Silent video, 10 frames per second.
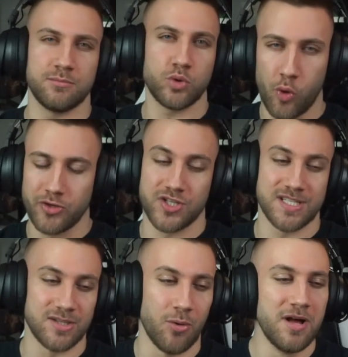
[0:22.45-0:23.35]

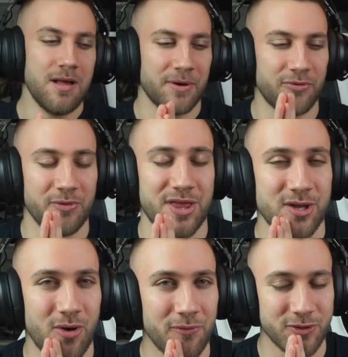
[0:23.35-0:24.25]
Gorgeous. No, but really, thank
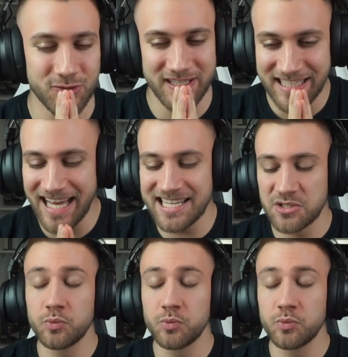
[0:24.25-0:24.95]
you all for tuning in, guys.